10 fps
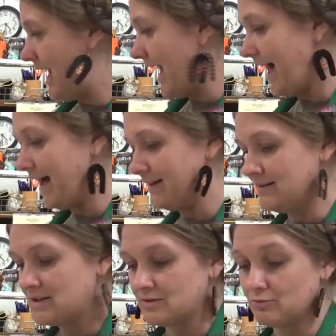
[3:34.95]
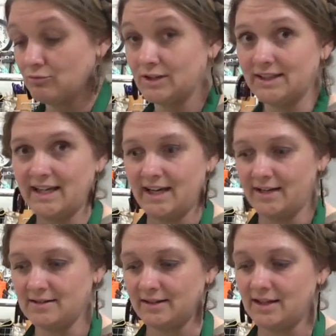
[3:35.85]
and really
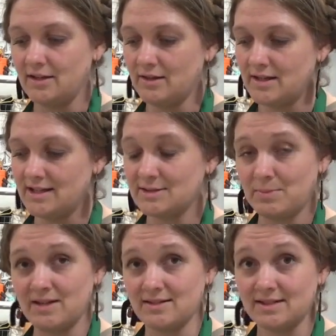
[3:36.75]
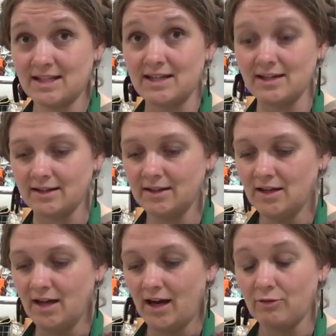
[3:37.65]
handily, these pieces here
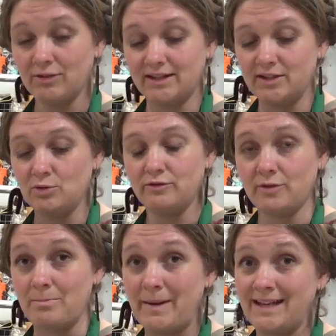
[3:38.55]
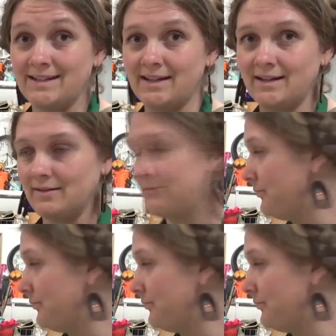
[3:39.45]
are really good for bending.